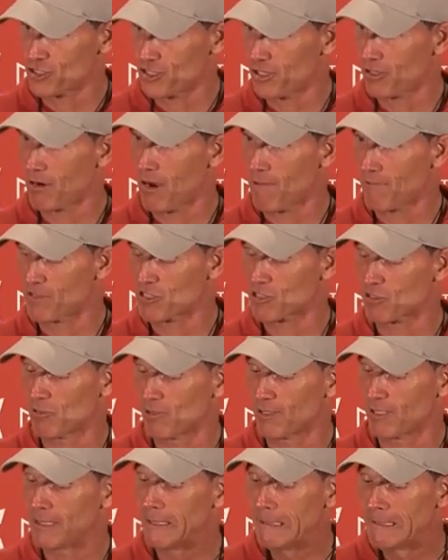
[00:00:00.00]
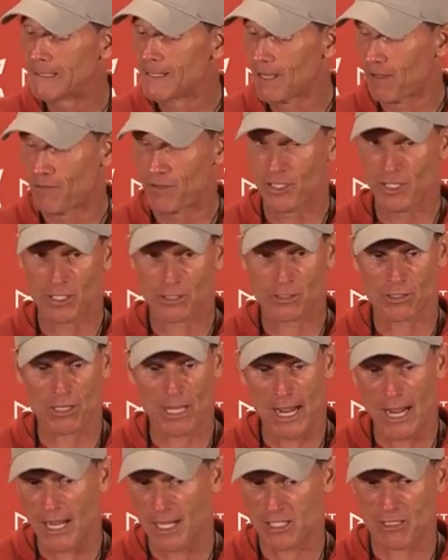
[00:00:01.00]
there, obviously. And the younger
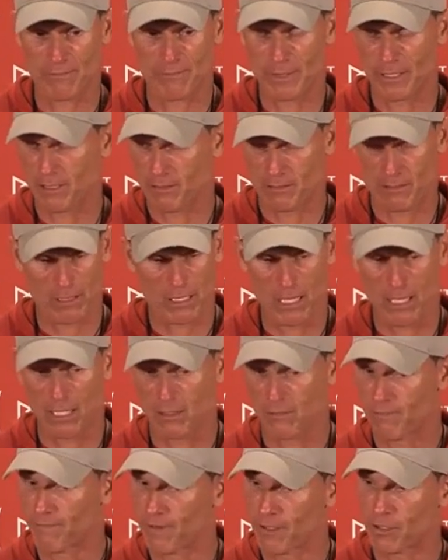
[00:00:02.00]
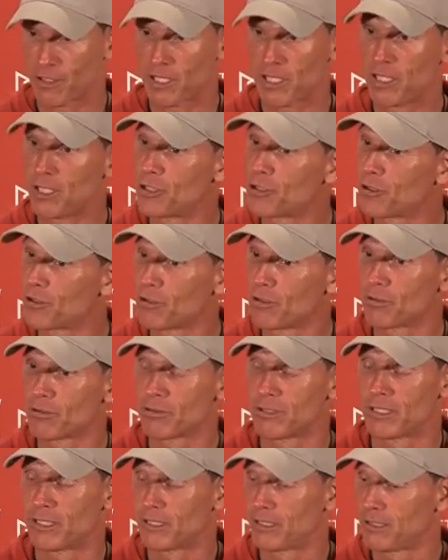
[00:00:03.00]
guys have been, again, very eager
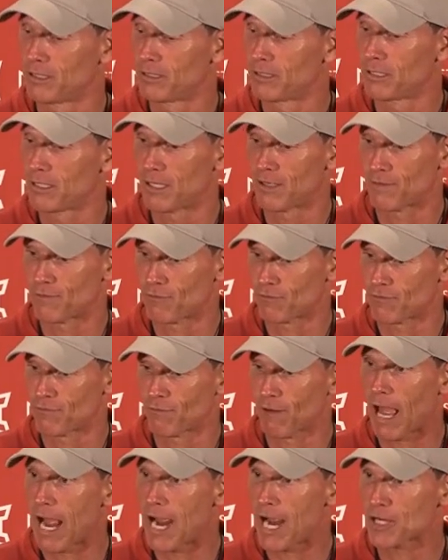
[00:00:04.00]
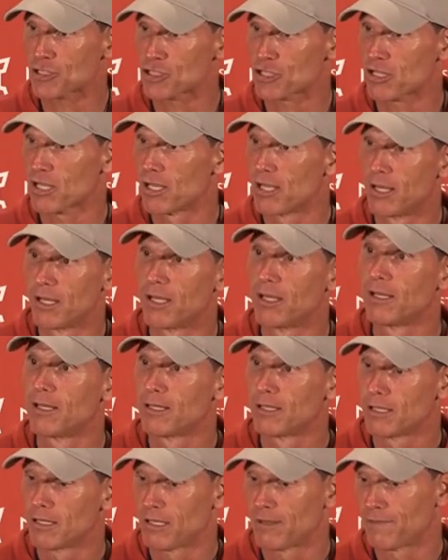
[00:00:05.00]
and have flashed.
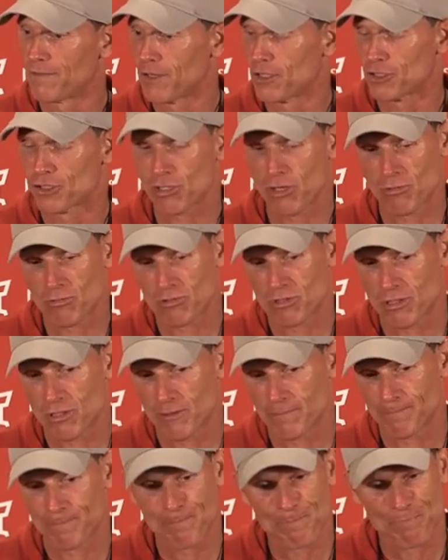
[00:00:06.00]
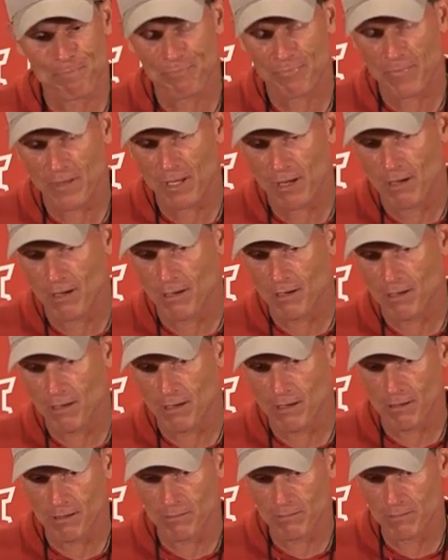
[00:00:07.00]
Have shown some,
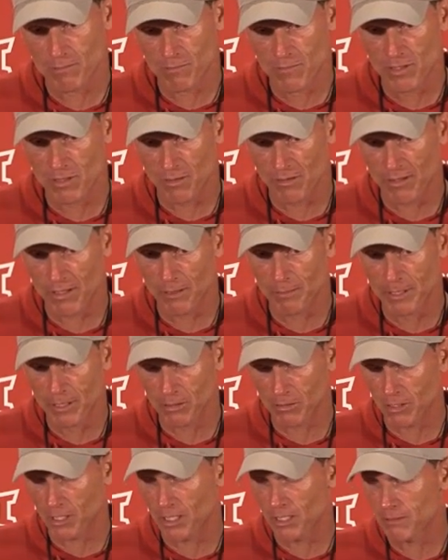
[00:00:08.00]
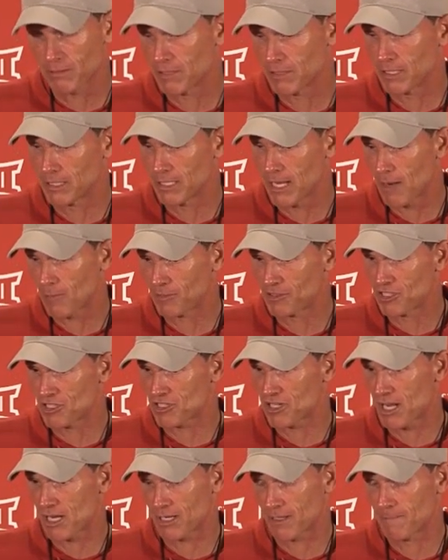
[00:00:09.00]
you know, the ability, and now we just
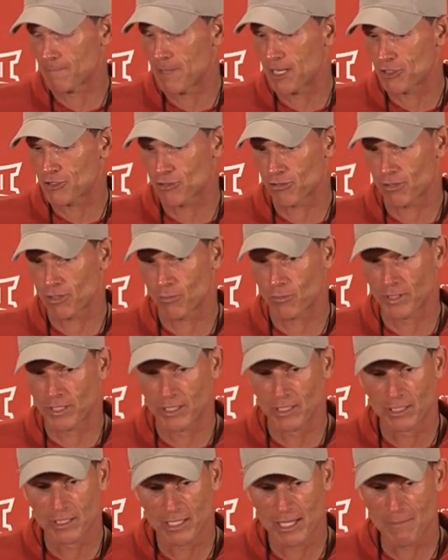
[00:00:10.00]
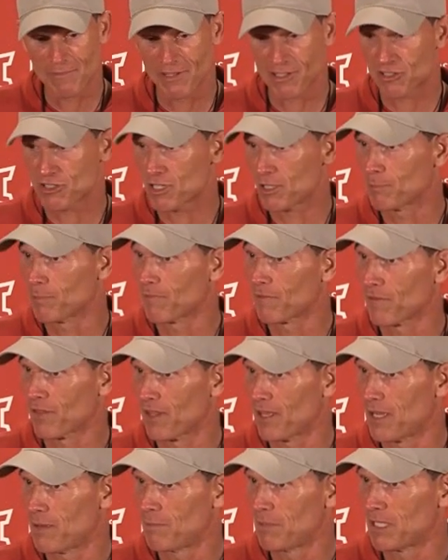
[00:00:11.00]
got to make sure that we keep things simple for
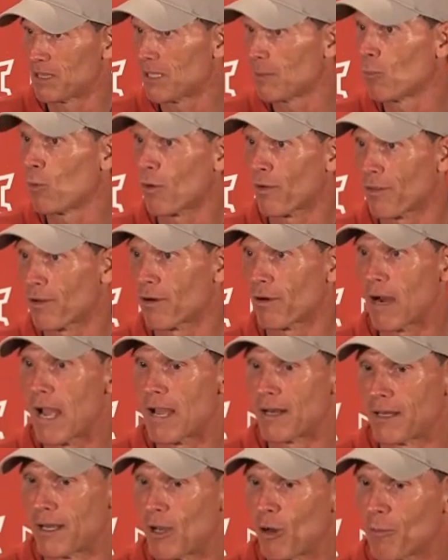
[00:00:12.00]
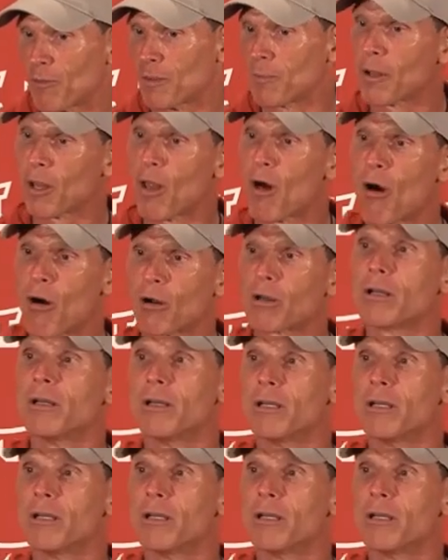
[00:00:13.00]
them, meet them where they're at, and help them along.